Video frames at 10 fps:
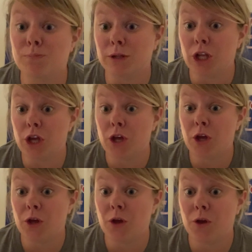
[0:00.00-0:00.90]

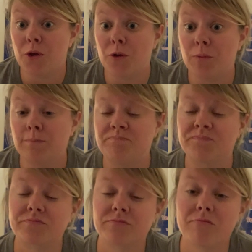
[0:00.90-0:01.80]
bloom,
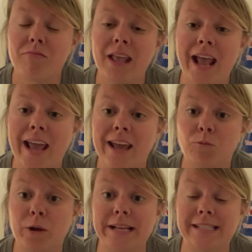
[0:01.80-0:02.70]

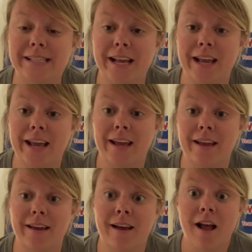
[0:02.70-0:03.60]
and we
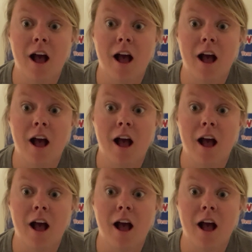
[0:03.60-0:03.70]
see